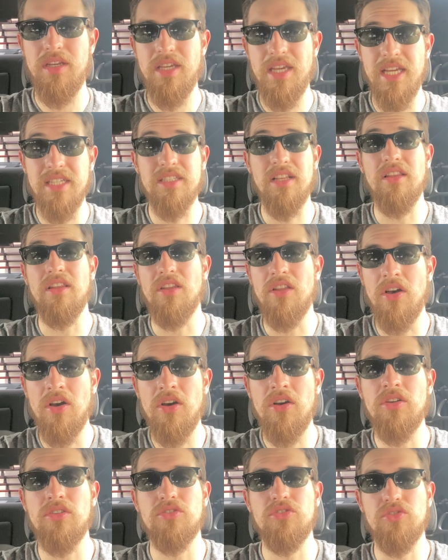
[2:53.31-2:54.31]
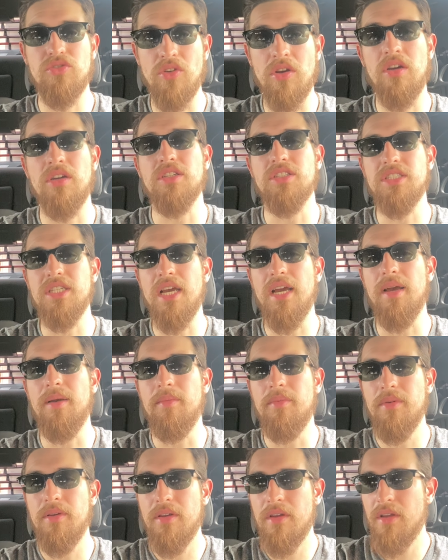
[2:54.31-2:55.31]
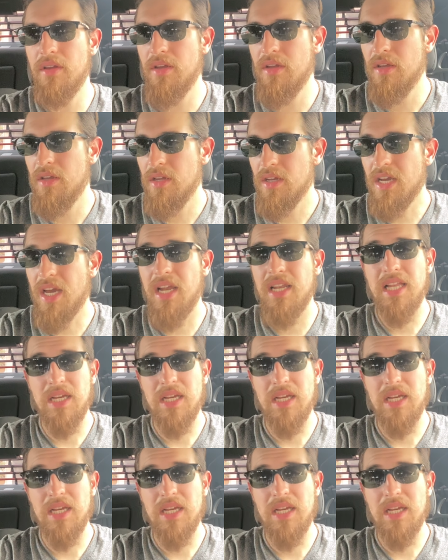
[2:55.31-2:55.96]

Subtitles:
He has a long, strong jab, kind